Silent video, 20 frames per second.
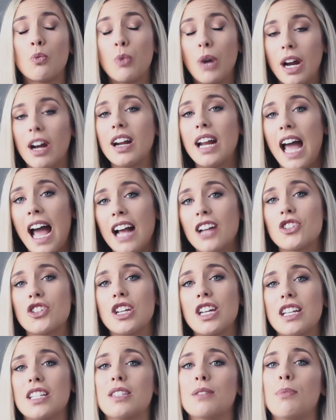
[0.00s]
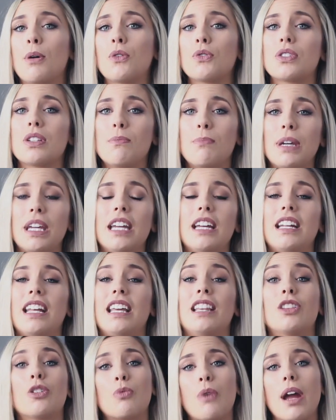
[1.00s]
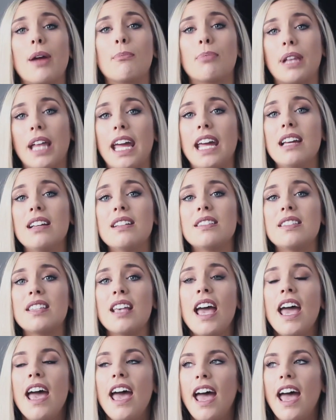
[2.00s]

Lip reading: where it actually is supposed to be and in the right place,